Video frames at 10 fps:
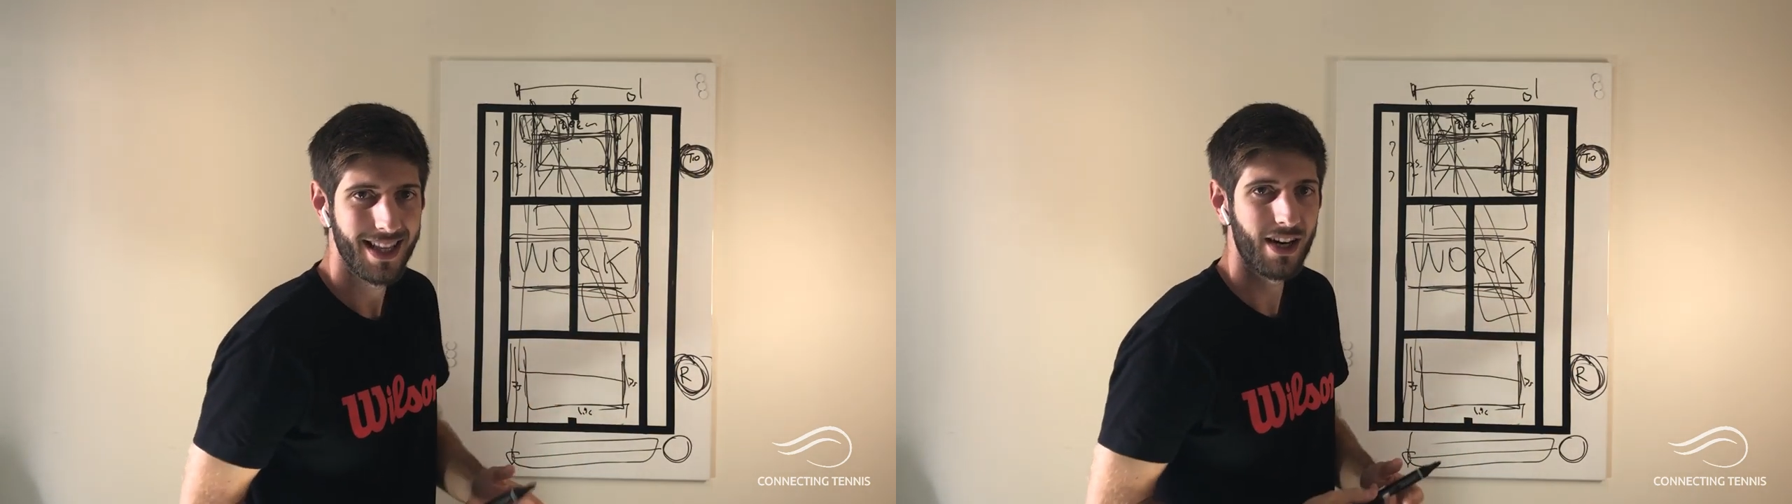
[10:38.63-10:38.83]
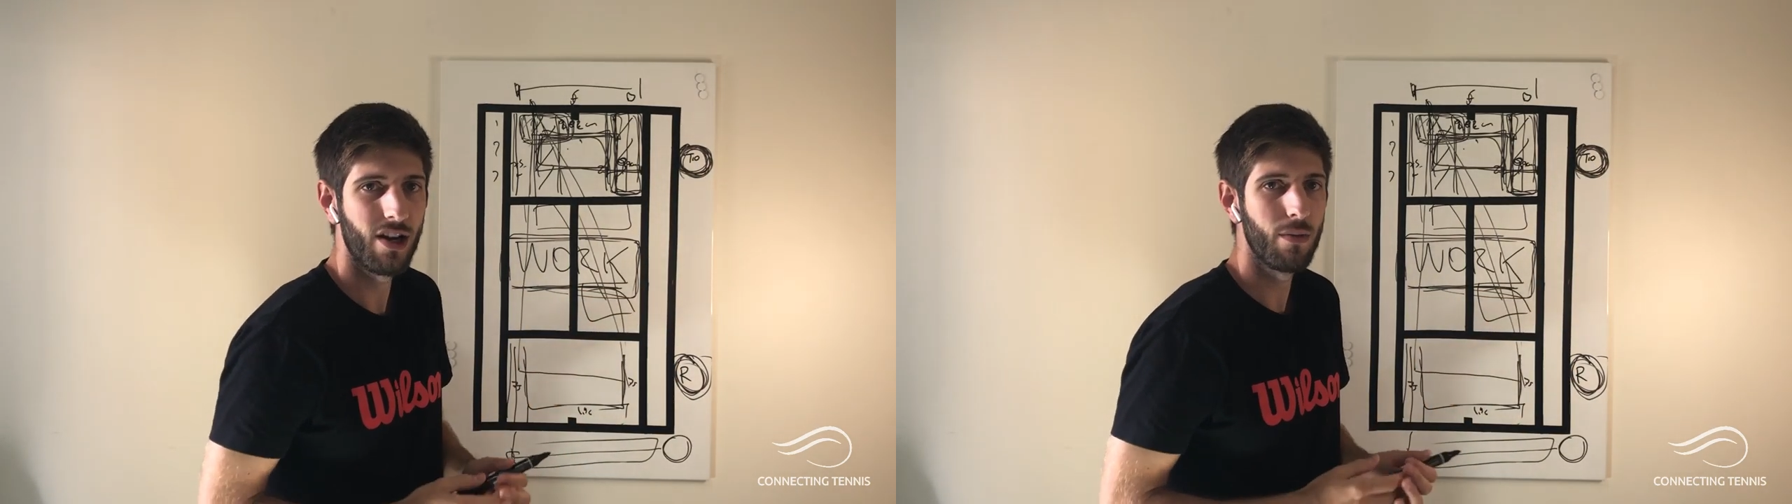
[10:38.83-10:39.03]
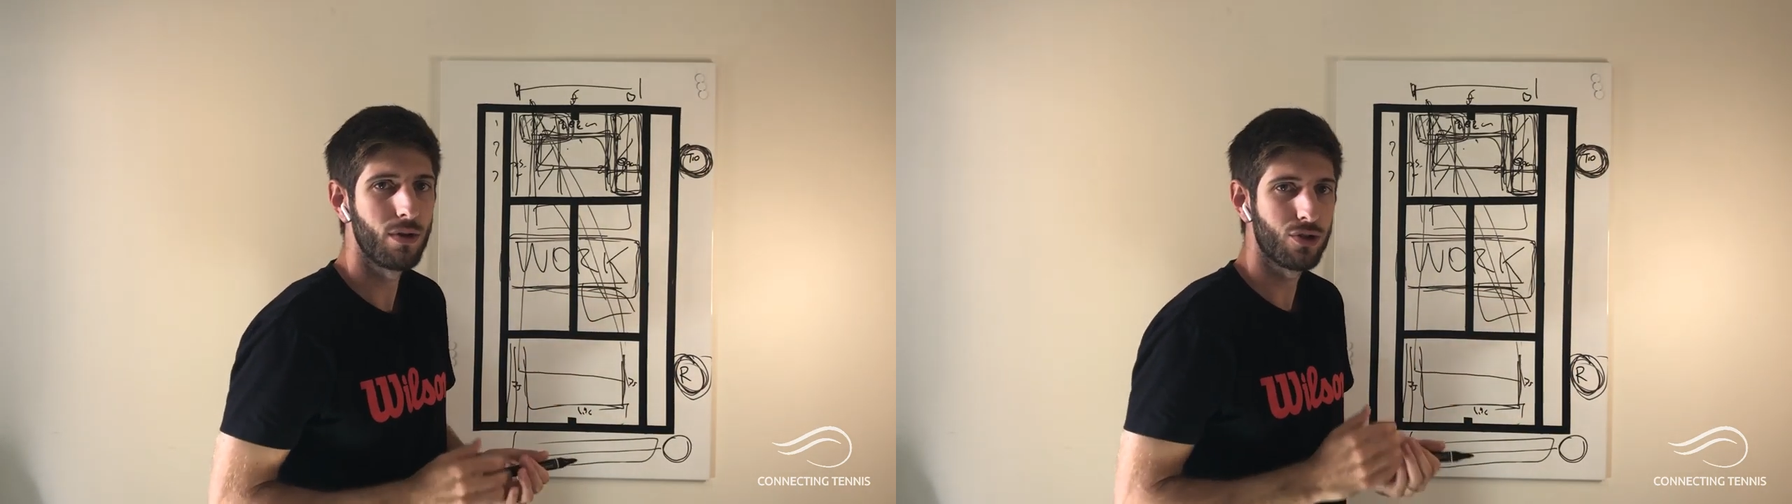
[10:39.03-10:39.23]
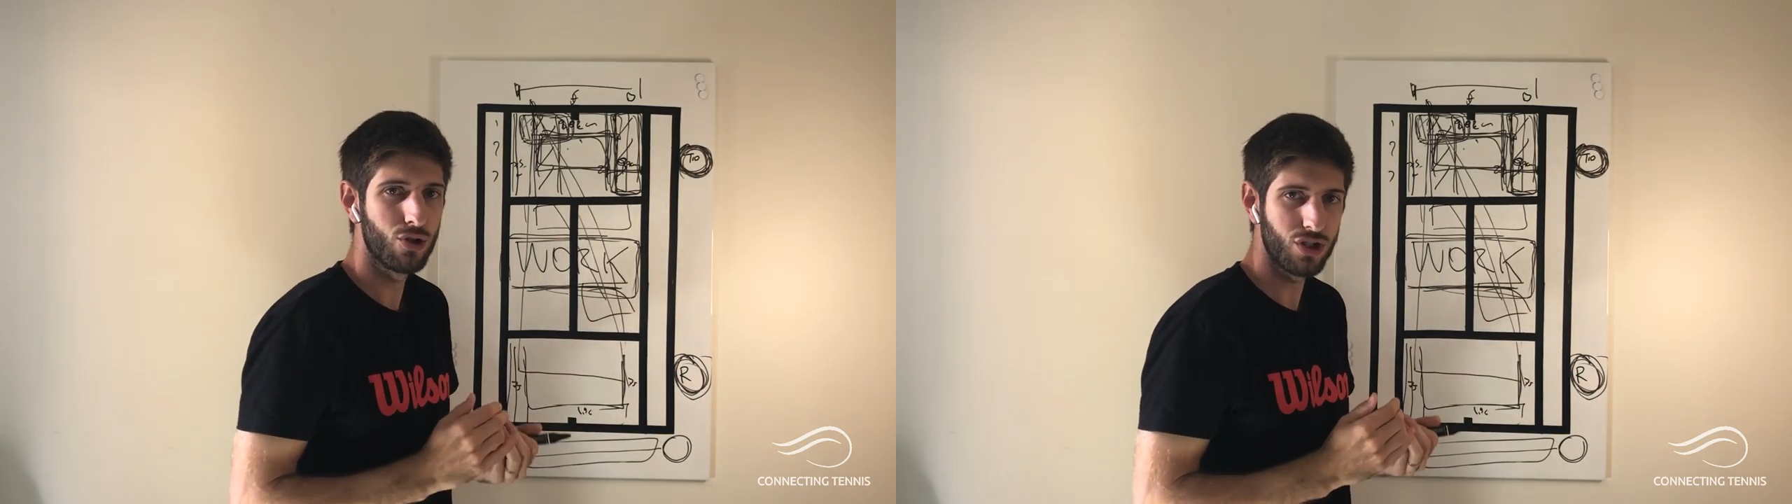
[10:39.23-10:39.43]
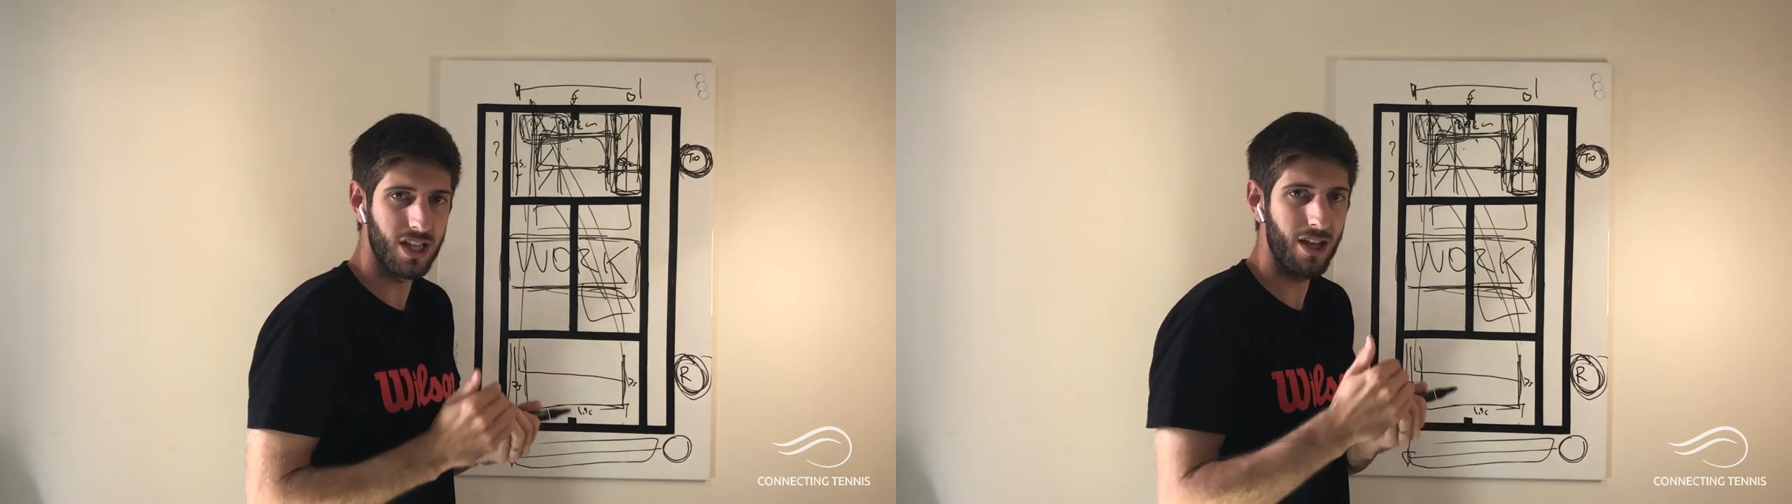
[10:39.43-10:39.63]
they are able to
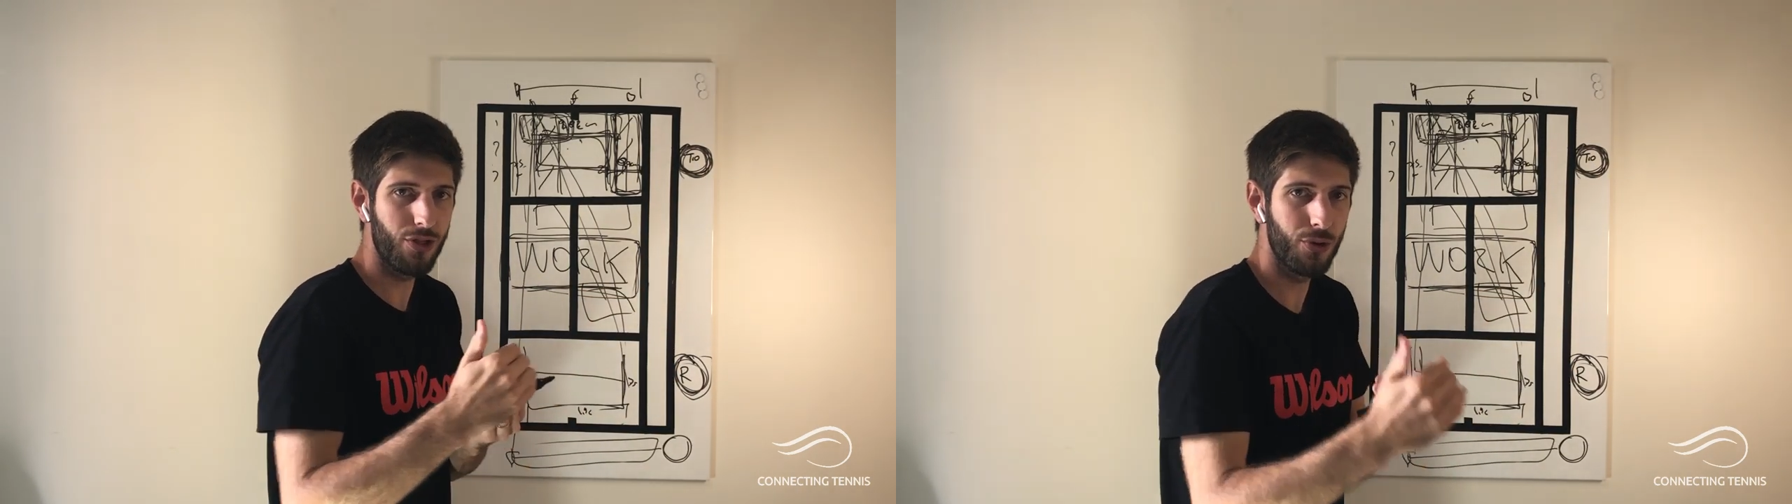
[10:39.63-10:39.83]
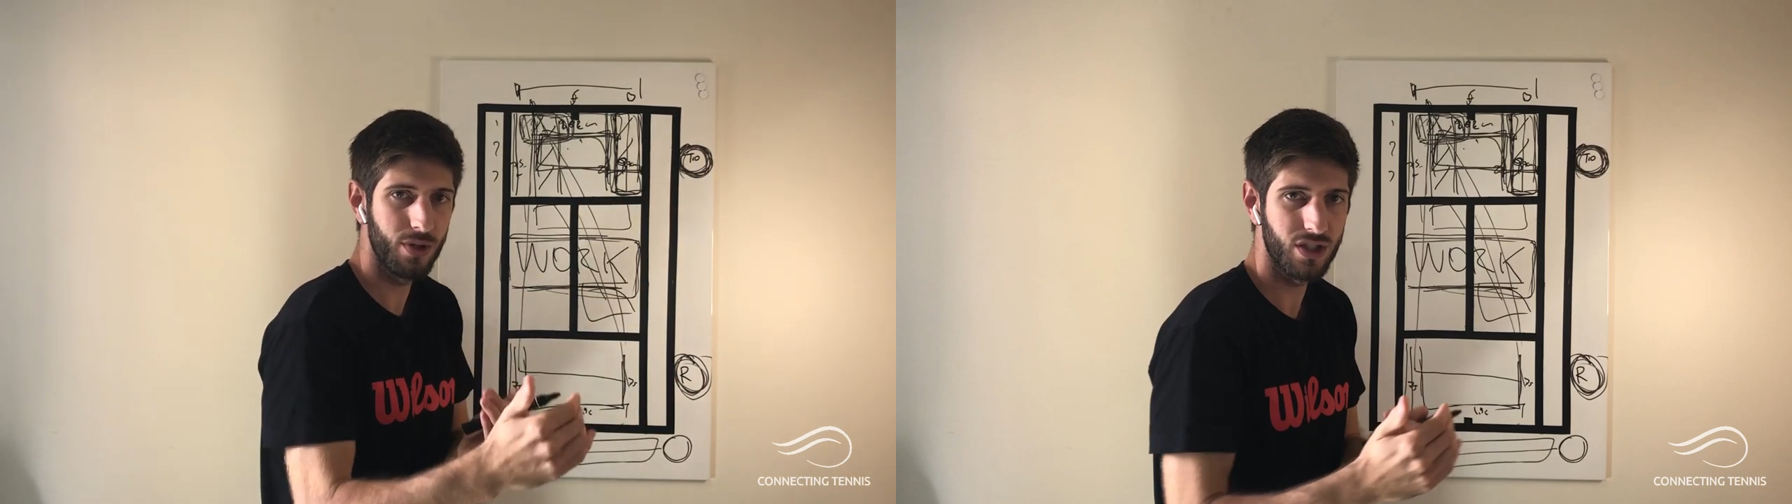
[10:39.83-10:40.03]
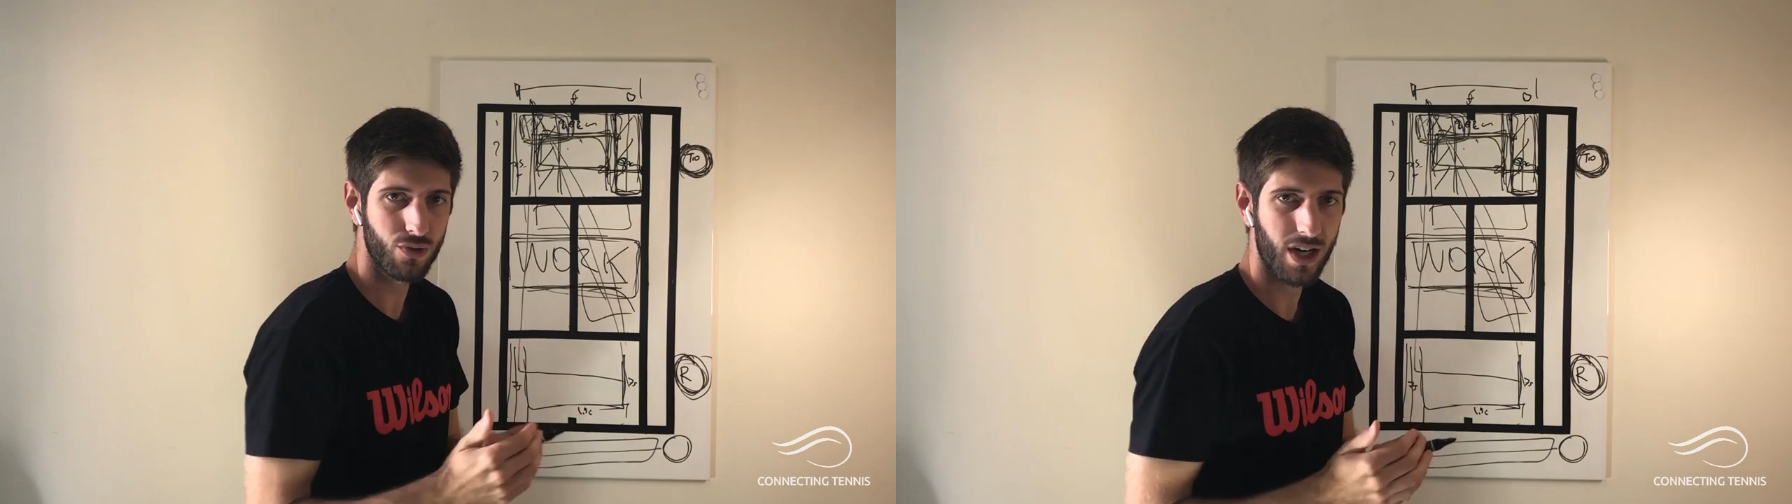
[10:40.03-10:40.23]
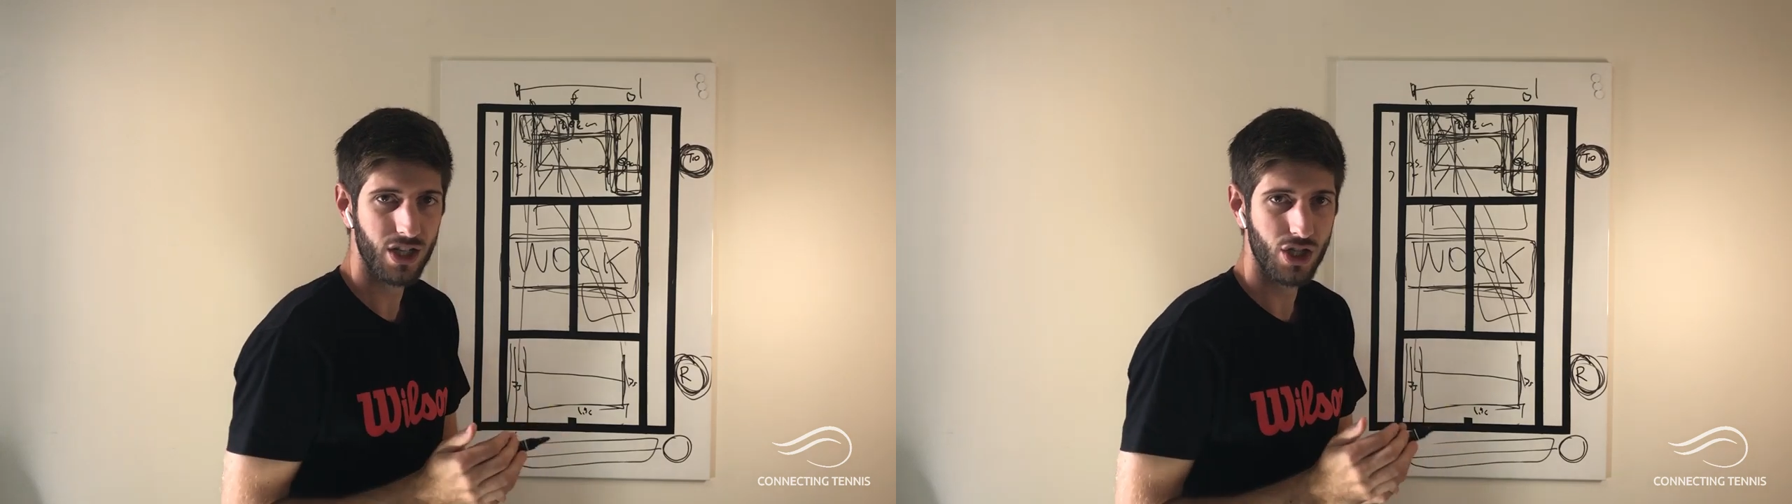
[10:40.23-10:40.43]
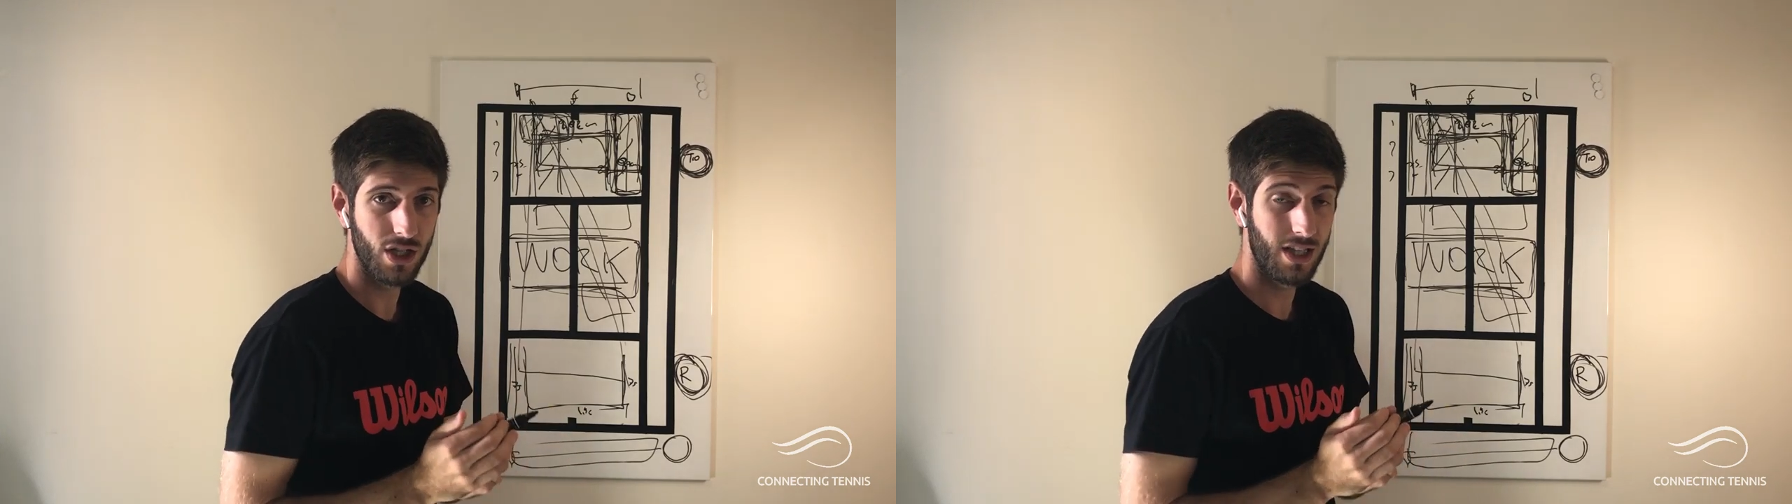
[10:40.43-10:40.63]
stay through the
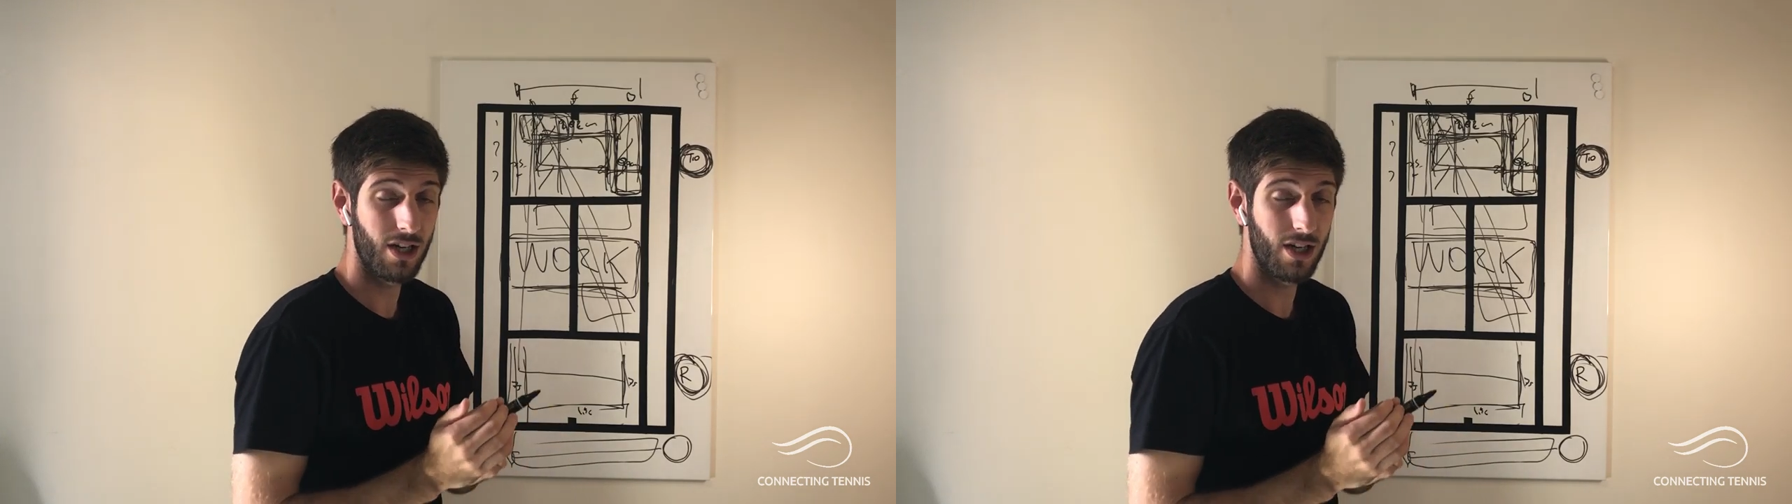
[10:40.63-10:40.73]
strategy,